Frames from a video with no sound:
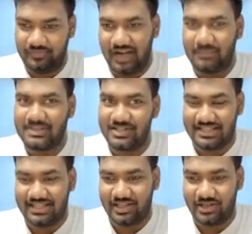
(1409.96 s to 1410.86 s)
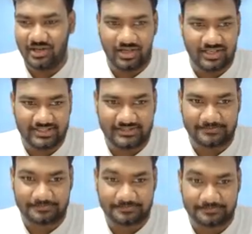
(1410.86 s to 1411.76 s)
How much do you all think you all got?
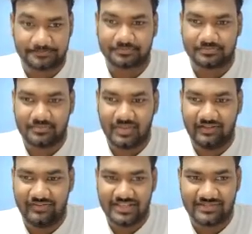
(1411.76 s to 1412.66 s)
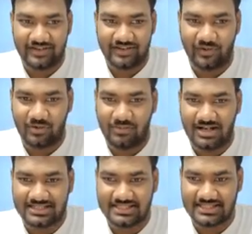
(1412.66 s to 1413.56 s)
First one 4
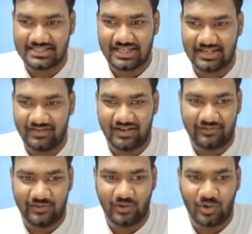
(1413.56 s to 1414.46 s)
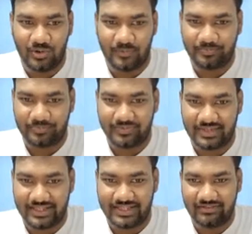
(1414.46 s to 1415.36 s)
marks, second one 4,
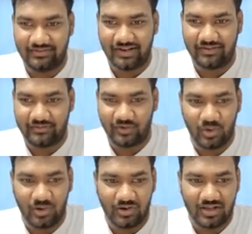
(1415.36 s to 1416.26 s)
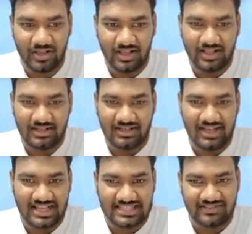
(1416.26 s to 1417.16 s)
third one 4,
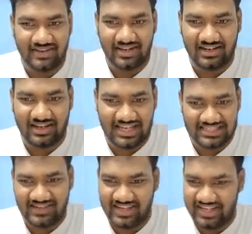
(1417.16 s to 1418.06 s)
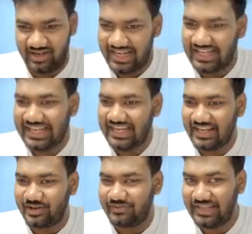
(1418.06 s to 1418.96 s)
last one did you all get 8
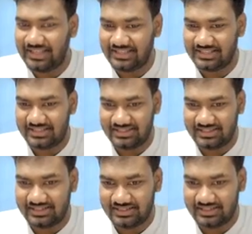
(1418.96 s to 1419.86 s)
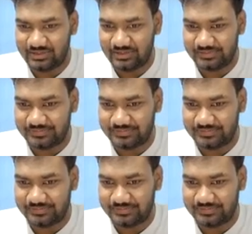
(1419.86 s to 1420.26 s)
out of 8? No,